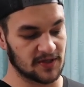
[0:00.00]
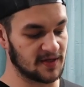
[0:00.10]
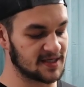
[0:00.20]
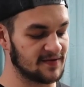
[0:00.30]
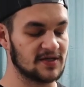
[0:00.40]
So
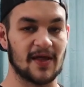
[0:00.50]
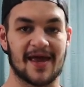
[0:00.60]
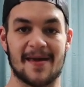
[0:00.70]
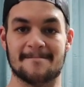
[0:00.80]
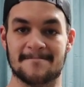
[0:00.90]
this gives you
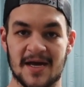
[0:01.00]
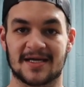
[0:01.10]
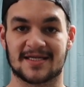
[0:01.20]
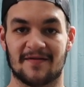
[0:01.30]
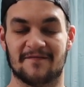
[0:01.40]
like a
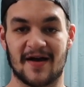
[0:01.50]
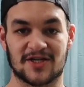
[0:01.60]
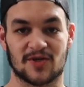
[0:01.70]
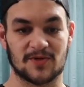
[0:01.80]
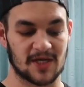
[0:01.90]
mixed
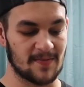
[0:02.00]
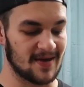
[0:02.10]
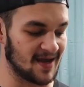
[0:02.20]
vegetable type.